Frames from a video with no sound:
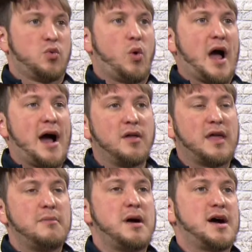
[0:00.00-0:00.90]
how
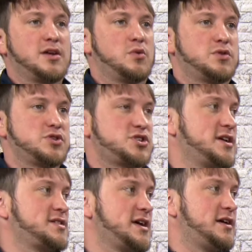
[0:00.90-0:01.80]
that batting order
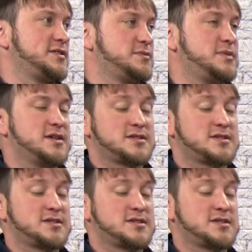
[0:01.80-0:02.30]
shakes out to me is